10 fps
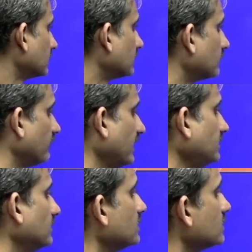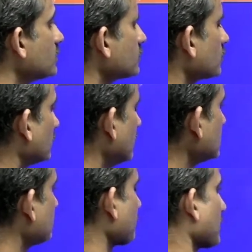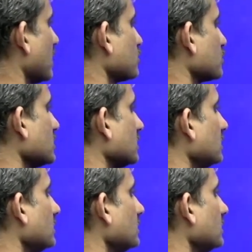Fine. So this pressure